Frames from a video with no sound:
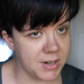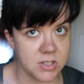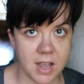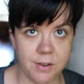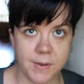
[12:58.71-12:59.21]
I
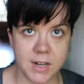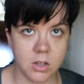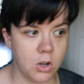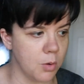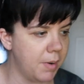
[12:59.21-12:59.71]
just got to find a
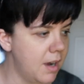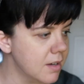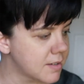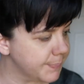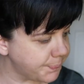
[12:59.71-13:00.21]
longer
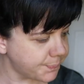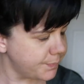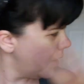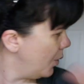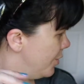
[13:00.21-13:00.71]
box,
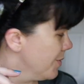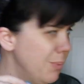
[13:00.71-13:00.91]
which